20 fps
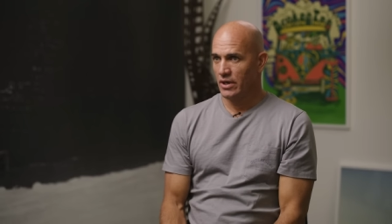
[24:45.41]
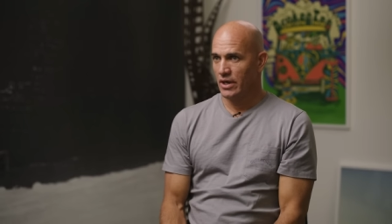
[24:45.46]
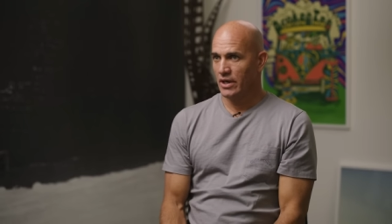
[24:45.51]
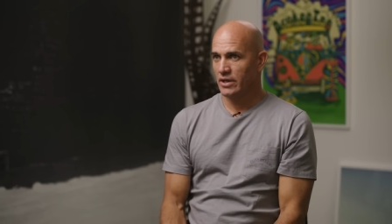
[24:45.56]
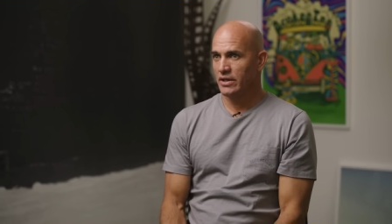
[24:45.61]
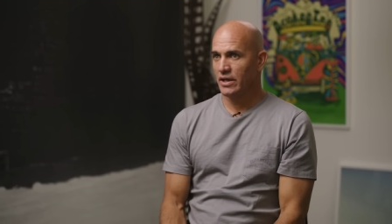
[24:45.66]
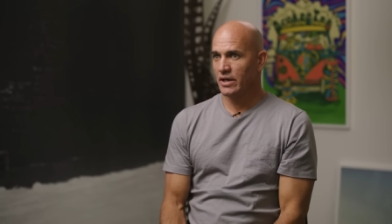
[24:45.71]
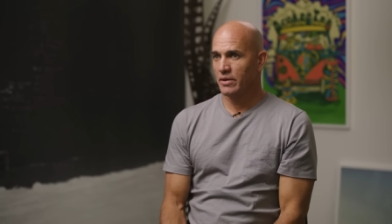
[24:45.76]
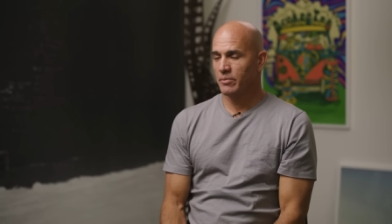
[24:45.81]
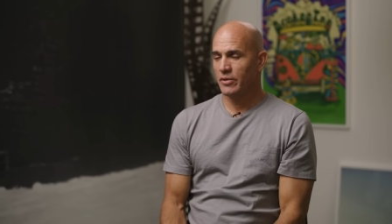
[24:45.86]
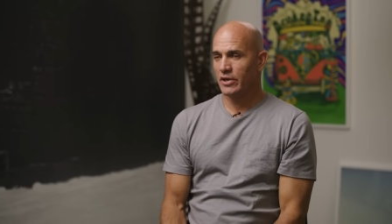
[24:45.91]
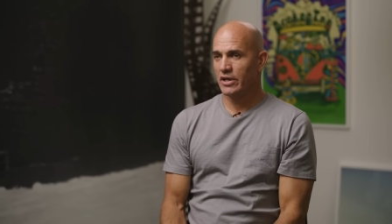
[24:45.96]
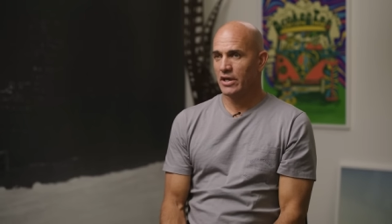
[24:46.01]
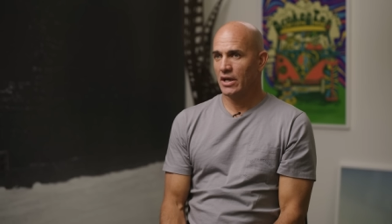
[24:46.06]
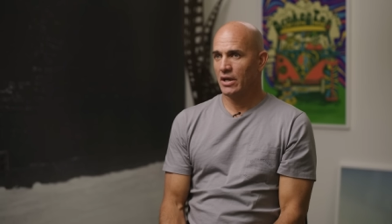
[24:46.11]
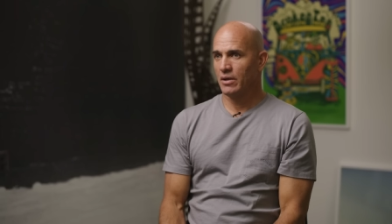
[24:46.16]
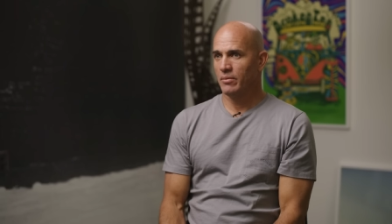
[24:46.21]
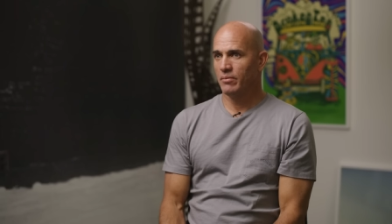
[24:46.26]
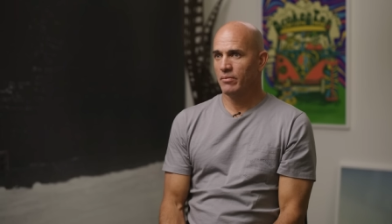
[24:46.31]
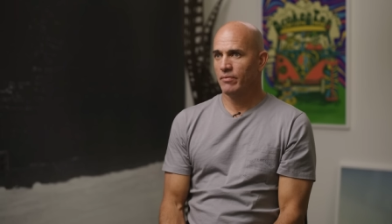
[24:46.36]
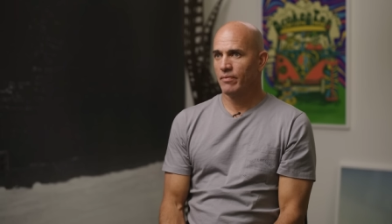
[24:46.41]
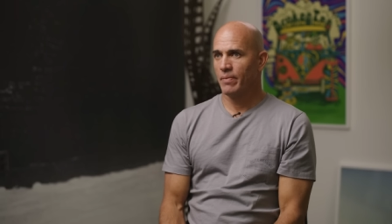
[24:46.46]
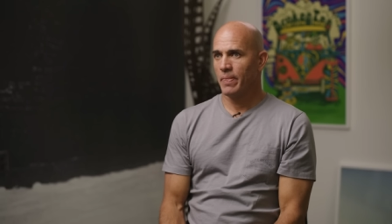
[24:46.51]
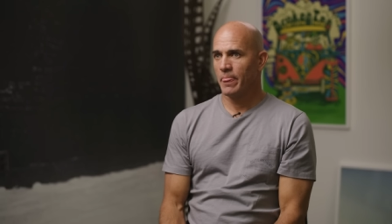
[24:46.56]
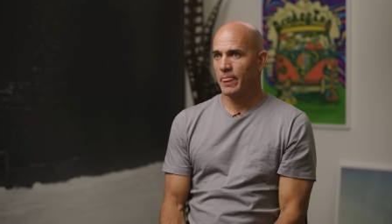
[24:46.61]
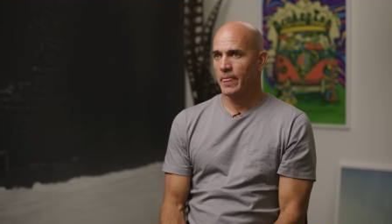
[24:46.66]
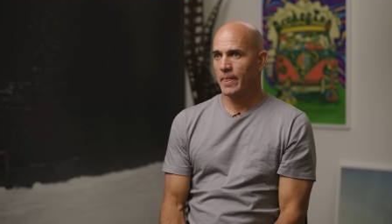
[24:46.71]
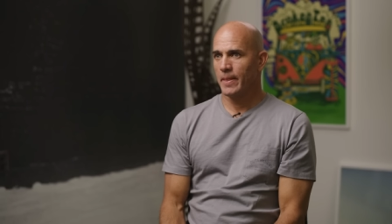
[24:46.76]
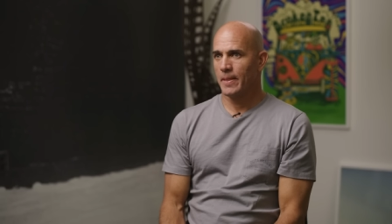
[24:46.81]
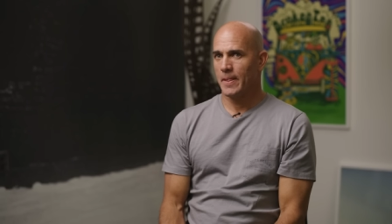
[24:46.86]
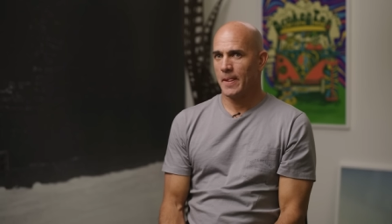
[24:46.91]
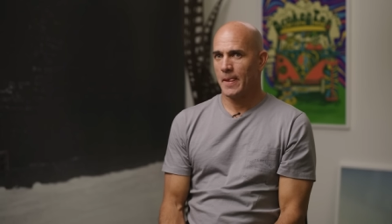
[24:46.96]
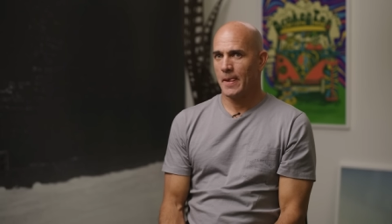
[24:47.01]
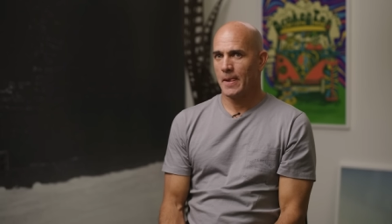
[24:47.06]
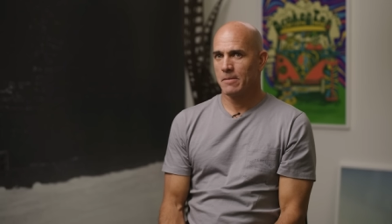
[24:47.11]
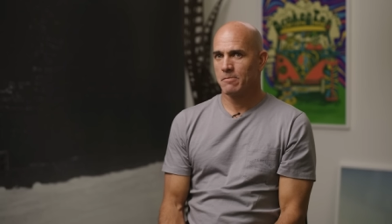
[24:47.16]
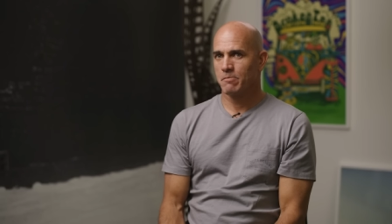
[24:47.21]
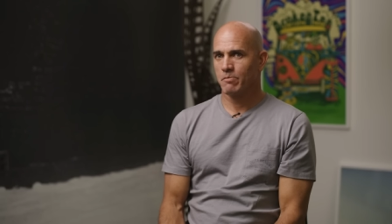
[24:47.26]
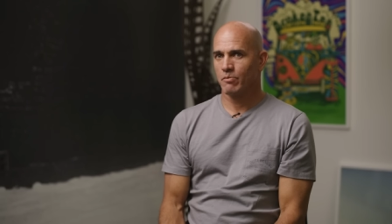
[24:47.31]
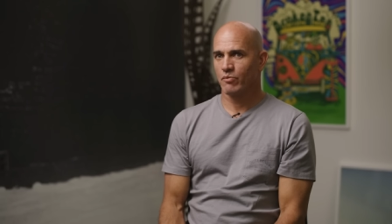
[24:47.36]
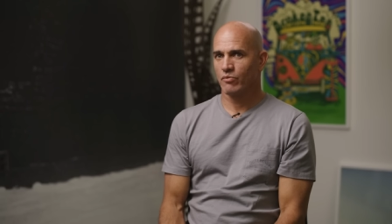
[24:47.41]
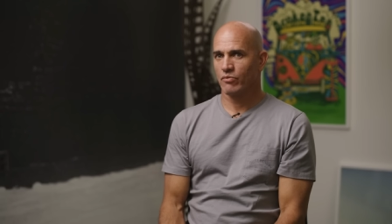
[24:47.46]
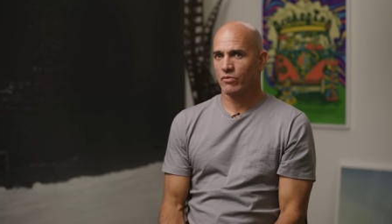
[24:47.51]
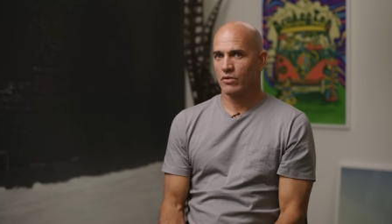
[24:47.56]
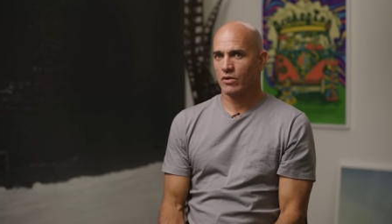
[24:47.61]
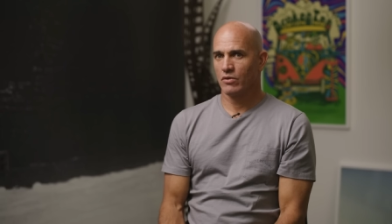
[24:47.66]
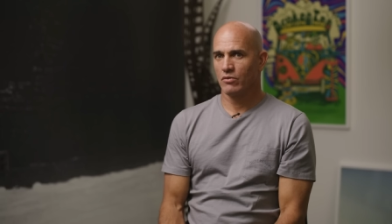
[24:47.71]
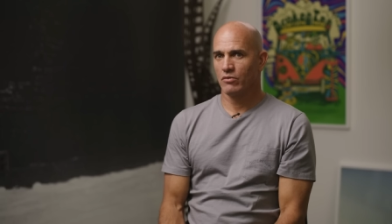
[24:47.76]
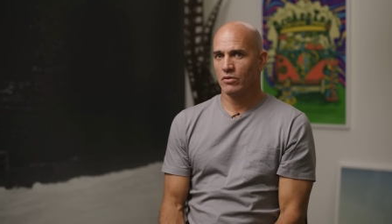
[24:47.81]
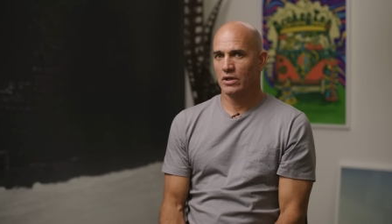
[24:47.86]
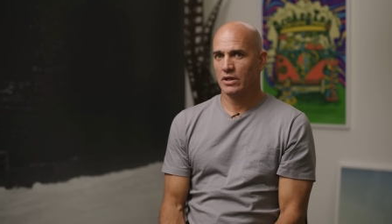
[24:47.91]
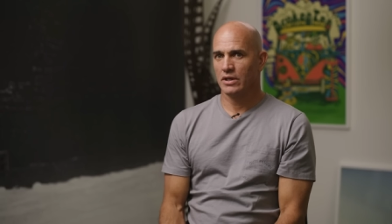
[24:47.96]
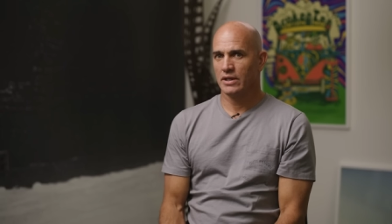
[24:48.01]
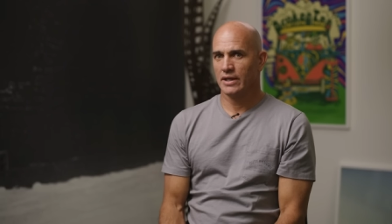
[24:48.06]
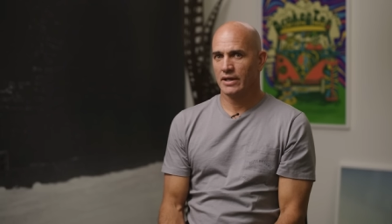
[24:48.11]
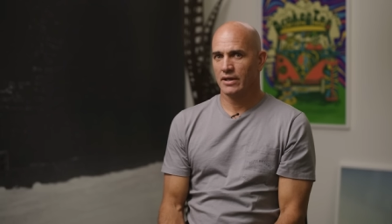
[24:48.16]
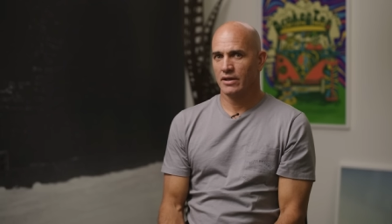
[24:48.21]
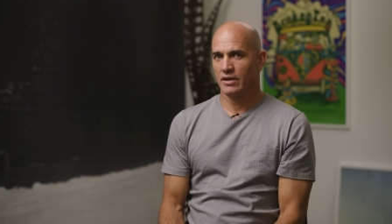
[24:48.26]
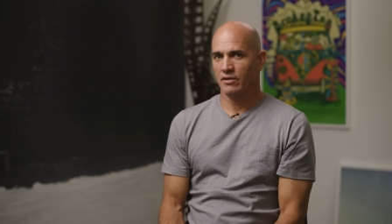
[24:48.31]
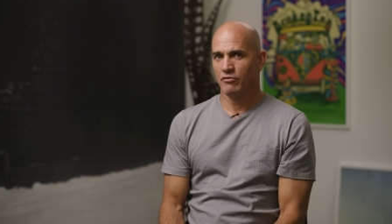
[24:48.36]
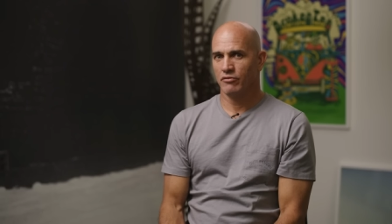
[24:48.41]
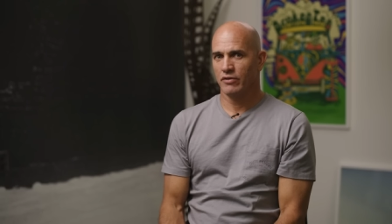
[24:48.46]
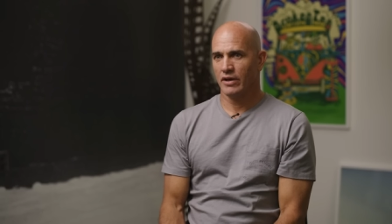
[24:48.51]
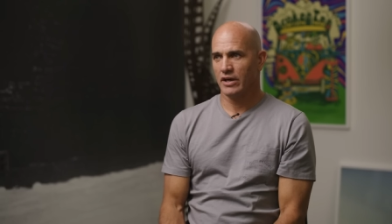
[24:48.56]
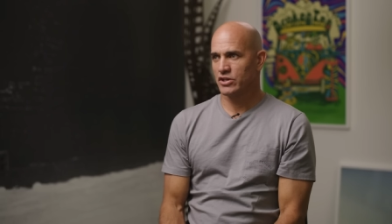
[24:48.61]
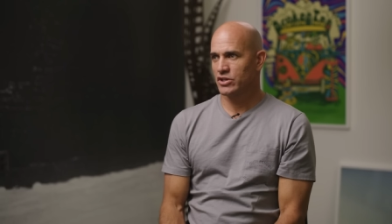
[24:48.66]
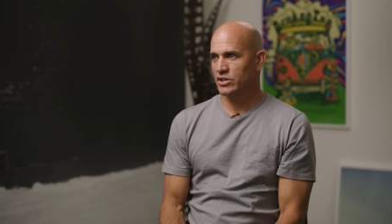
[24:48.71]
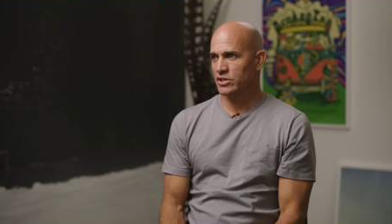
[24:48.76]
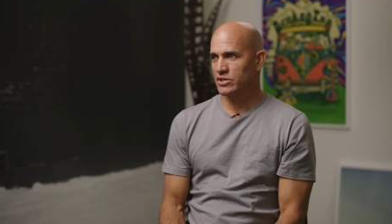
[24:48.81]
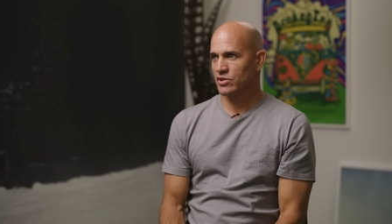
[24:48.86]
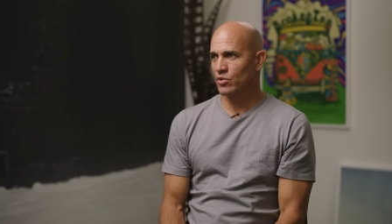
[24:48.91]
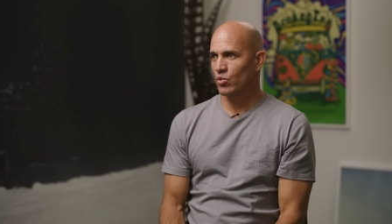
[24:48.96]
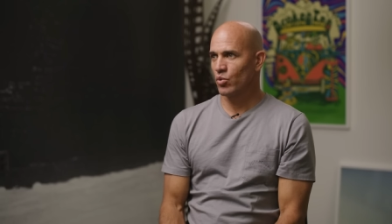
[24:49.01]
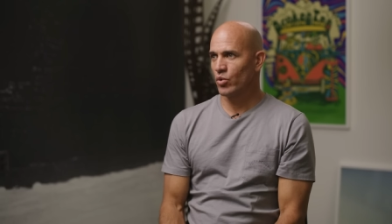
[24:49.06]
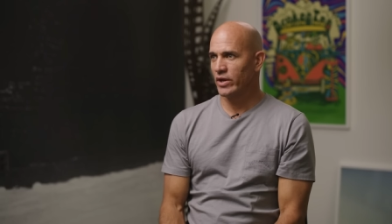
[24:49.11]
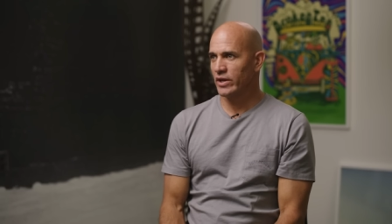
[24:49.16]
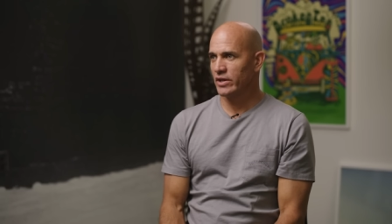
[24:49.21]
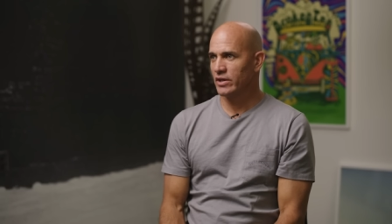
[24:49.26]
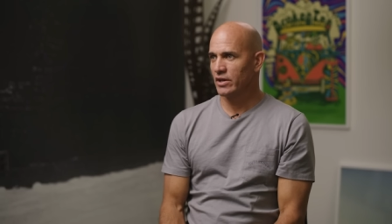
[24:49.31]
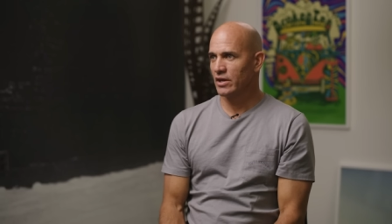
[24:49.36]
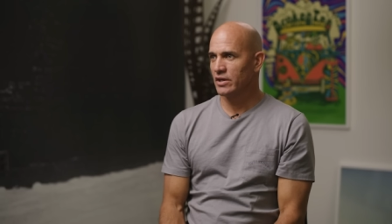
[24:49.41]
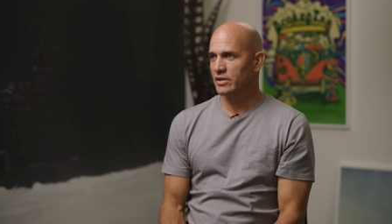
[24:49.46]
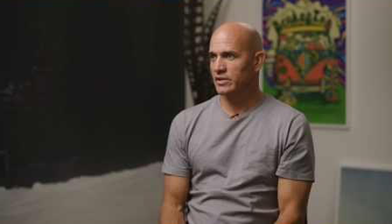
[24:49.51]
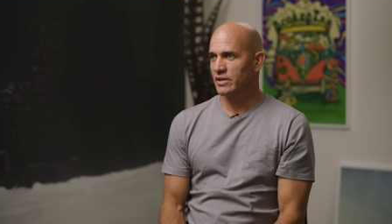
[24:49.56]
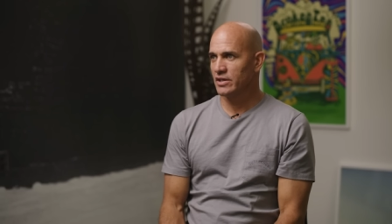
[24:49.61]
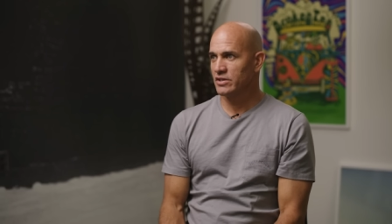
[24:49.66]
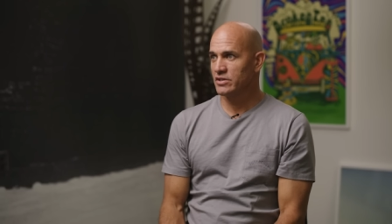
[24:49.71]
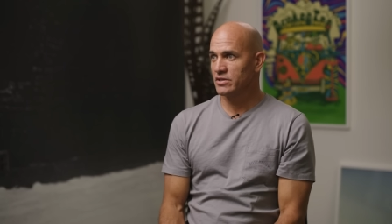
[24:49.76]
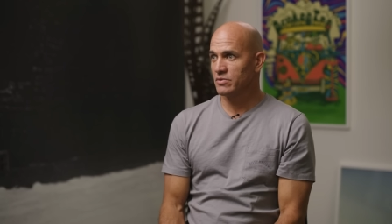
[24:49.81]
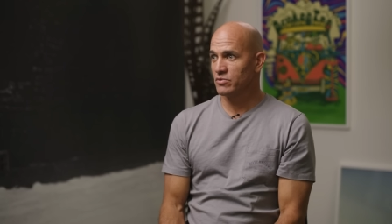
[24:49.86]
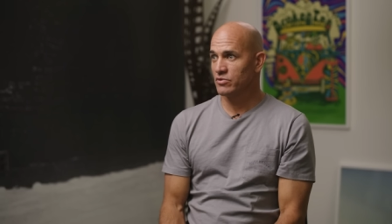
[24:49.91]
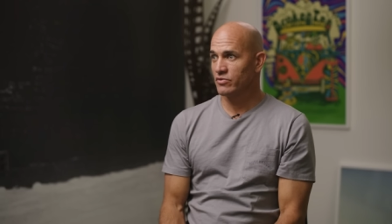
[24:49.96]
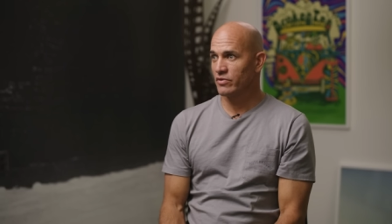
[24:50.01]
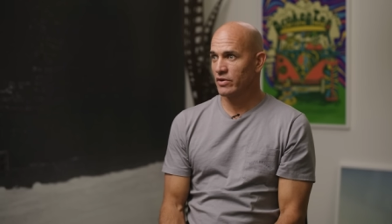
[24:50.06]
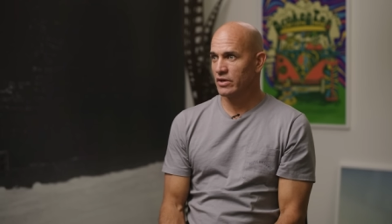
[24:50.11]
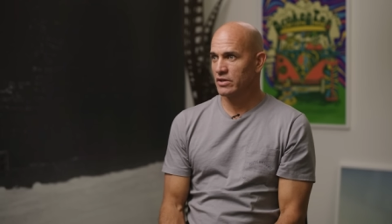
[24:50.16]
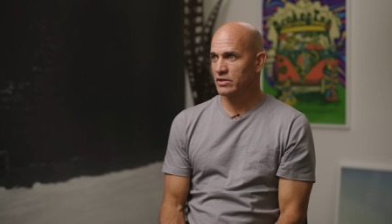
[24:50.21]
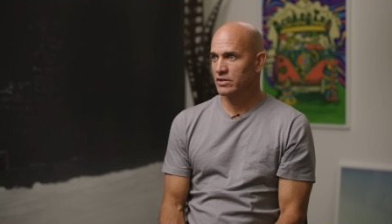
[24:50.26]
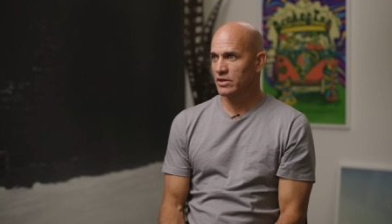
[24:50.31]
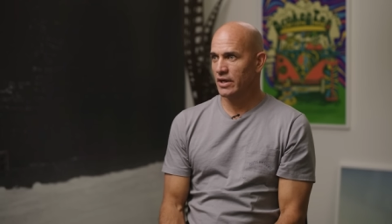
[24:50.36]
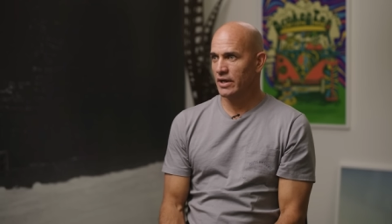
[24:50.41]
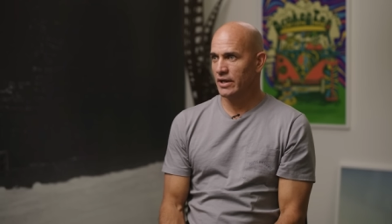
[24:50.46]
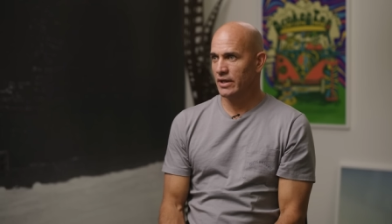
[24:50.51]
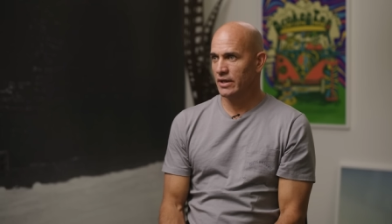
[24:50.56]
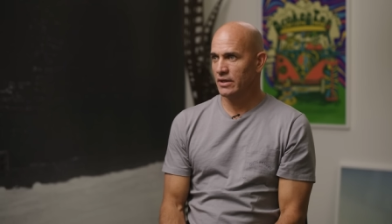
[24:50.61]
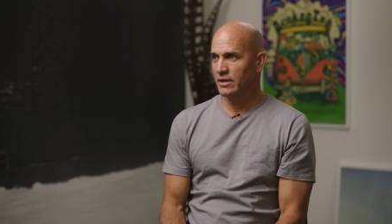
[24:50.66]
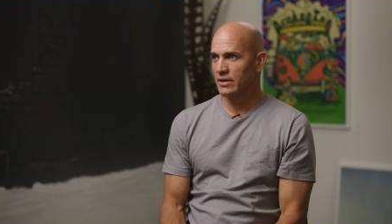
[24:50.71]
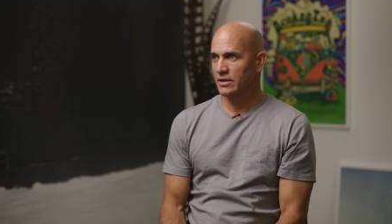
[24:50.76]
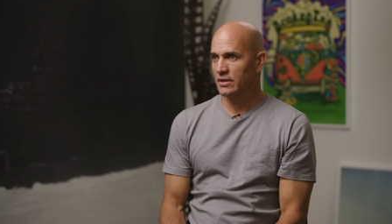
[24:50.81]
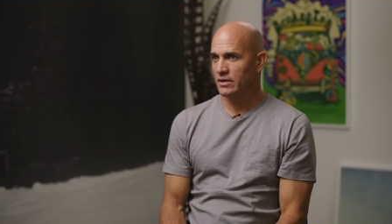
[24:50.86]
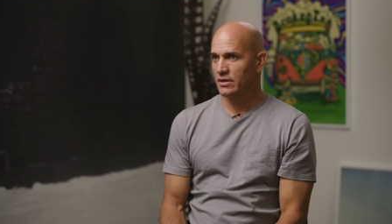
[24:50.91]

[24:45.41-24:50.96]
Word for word: And then it became really like infectious to win contests. It was very exciting.